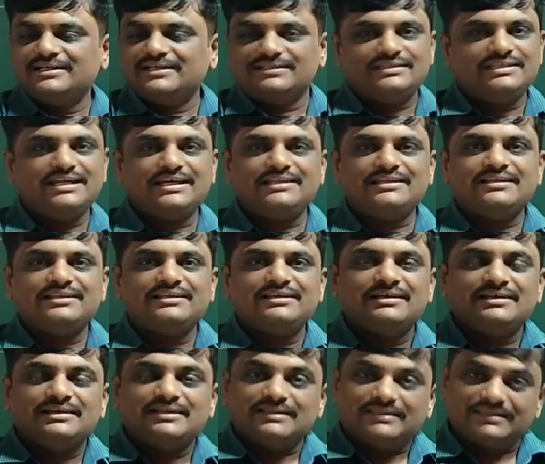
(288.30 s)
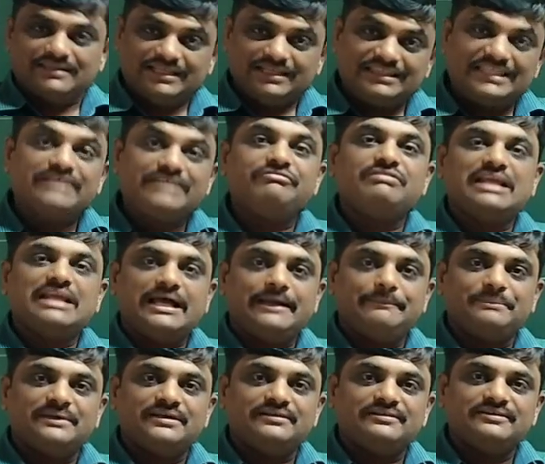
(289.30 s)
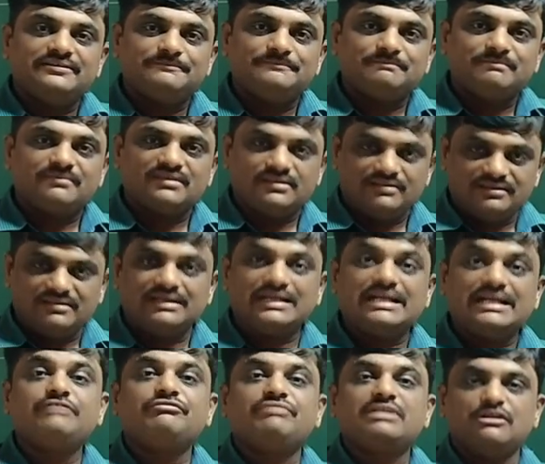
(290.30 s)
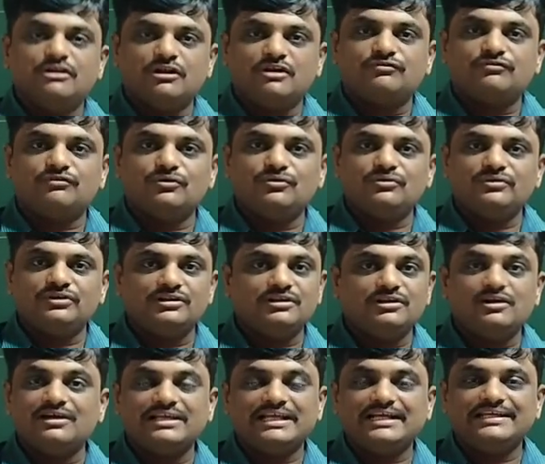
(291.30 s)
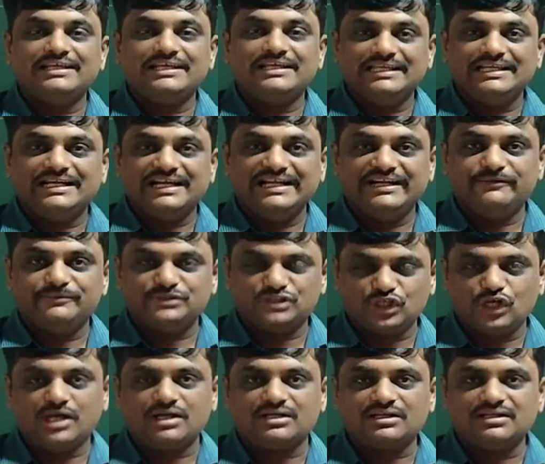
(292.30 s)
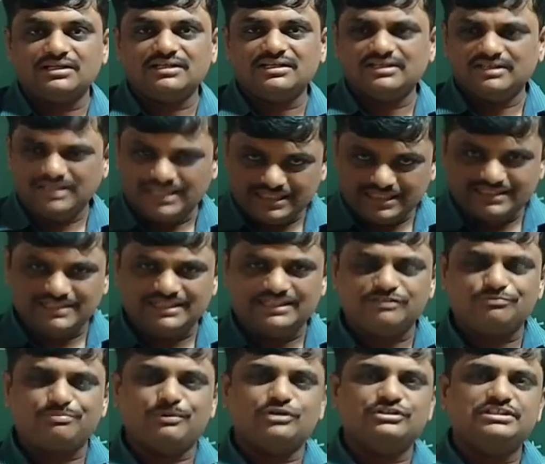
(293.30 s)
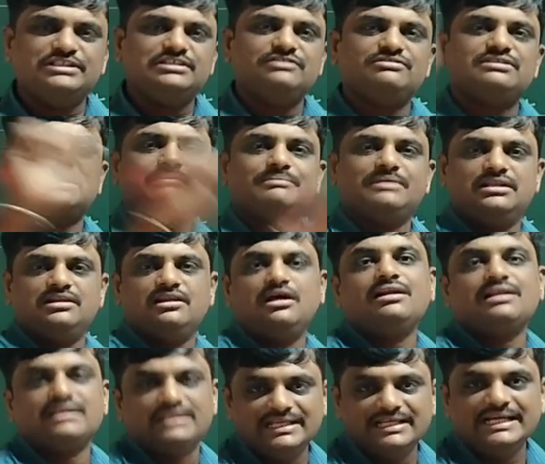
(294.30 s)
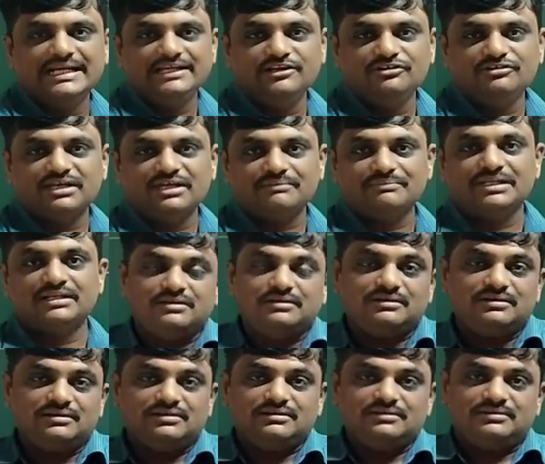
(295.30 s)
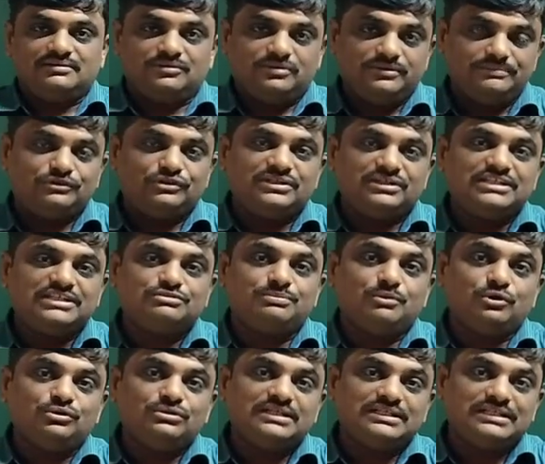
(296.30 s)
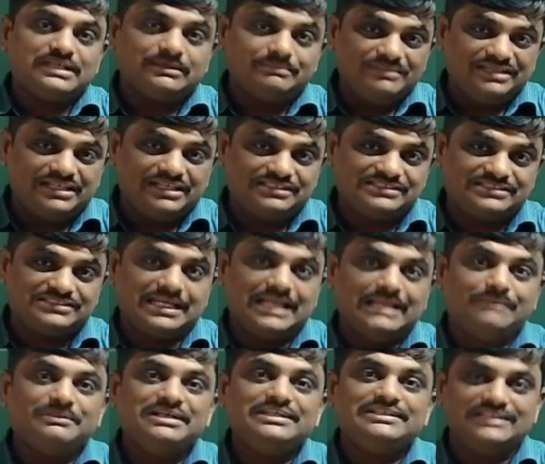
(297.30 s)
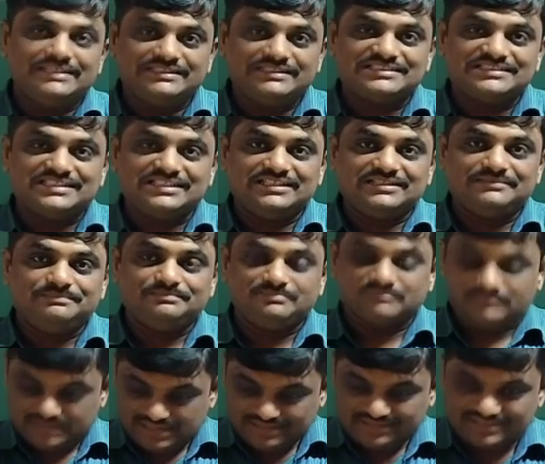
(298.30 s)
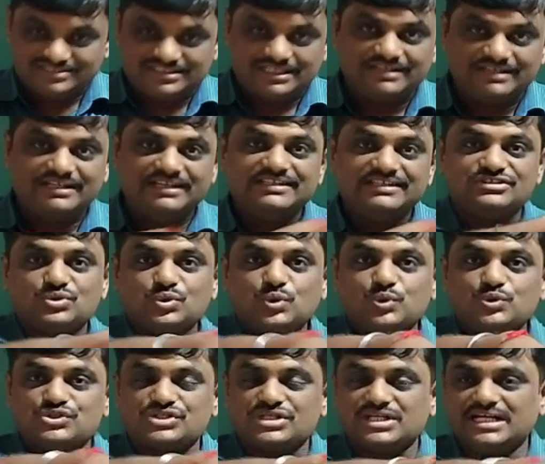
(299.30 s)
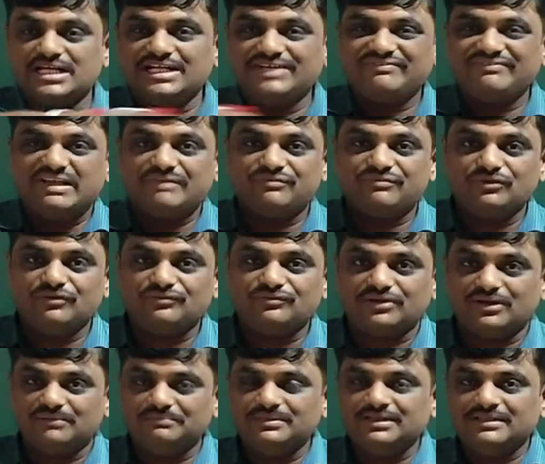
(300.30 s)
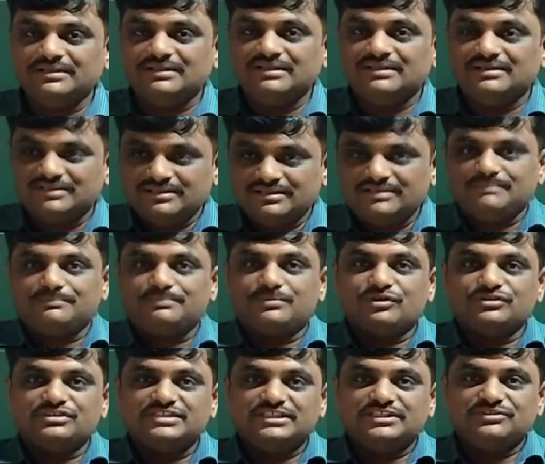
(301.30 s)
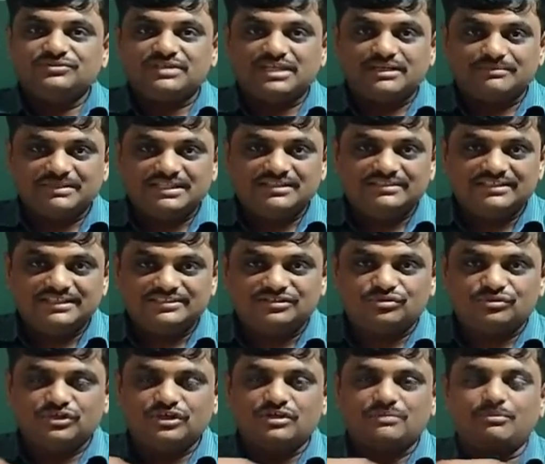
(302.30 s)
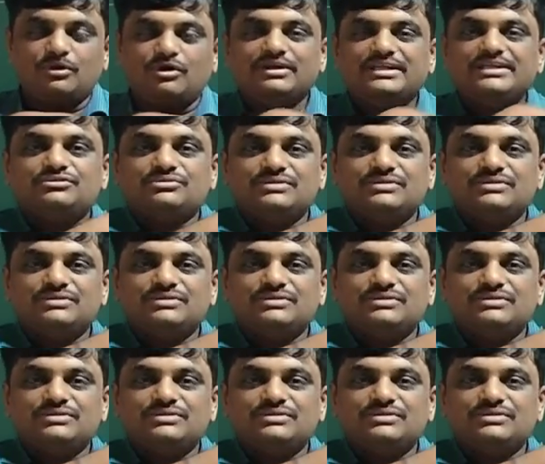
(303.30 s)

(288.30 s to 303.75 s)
then nothing will happen. Current will not flow, will not get any kind of shock. Either it's positive terminal or negative terminal. If you touch both the terminals simultaneously, then the circuit is closed. Current will flow from positive terminal, then through your body to